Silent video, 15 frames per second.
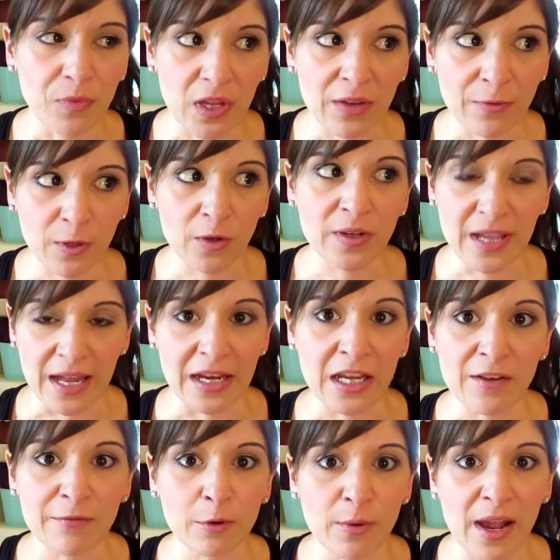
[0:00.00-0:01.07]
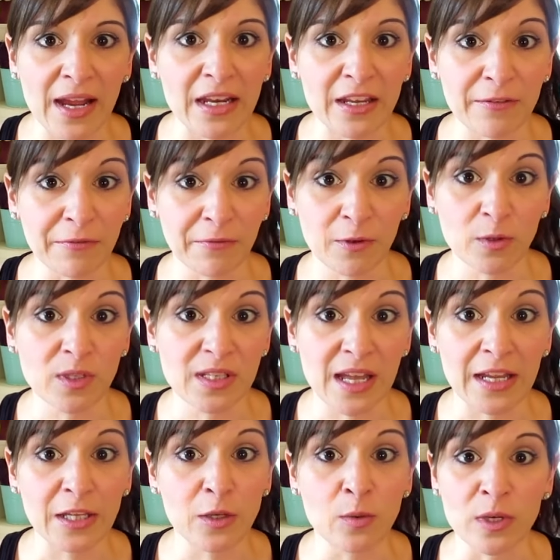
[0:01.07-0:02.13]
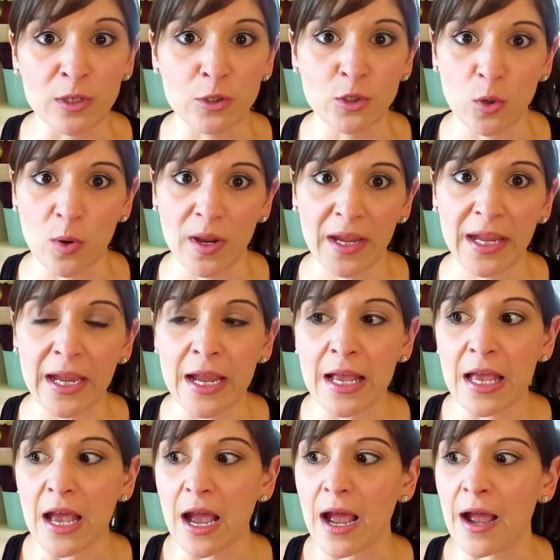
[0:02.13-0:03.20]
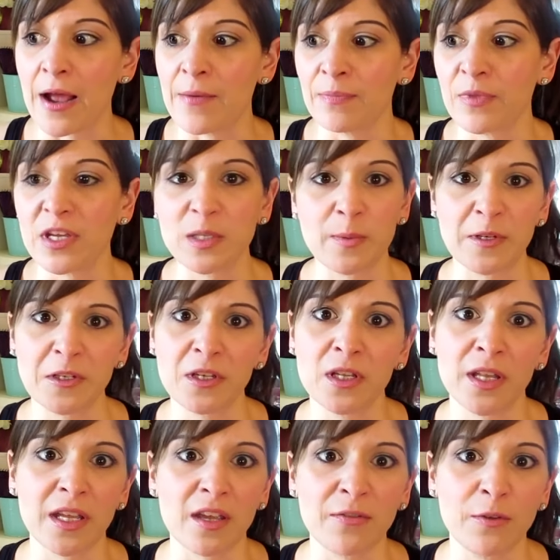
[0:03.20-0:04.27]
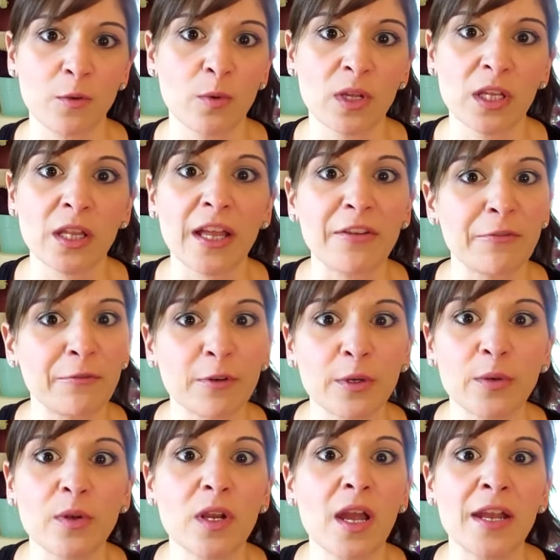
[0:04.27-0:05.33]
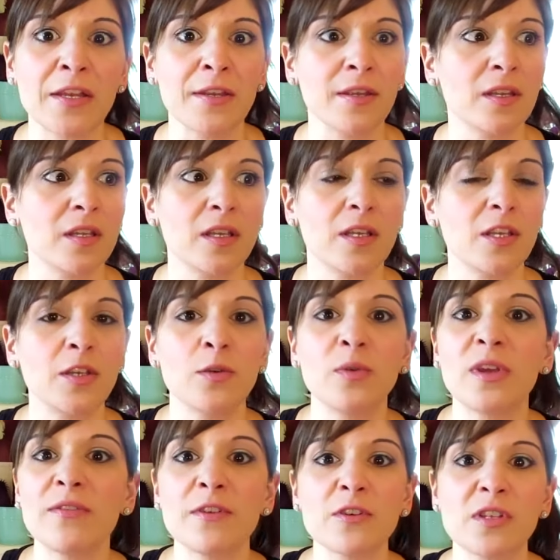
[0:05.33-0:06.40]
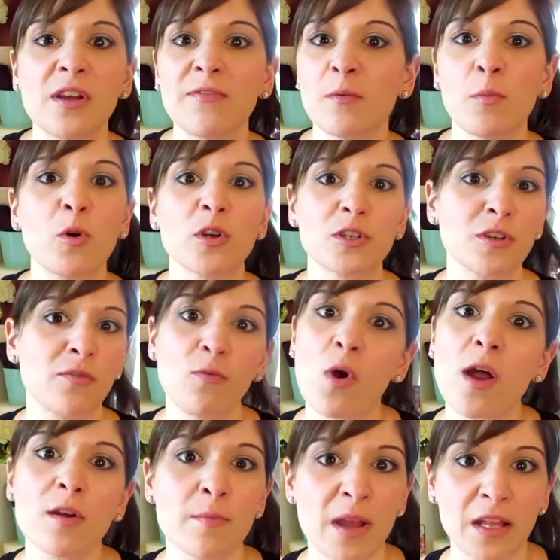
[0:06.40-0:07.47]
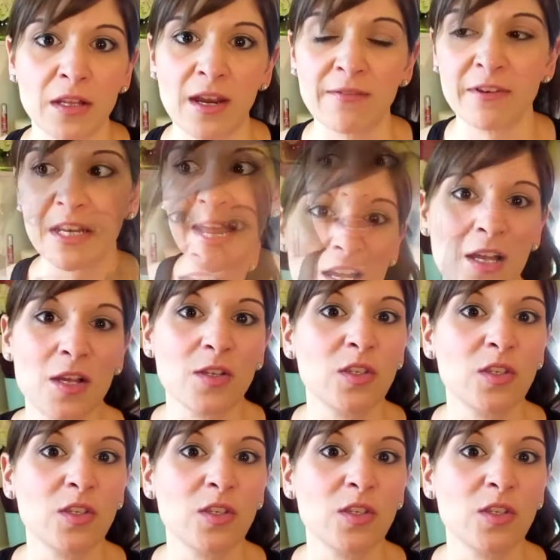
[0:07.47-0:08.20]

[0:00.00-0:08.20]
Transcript: if you're getting a variety of foods that you enjoy, um, especially like if you really like fruit and you give yourself a portion of watermelon every day.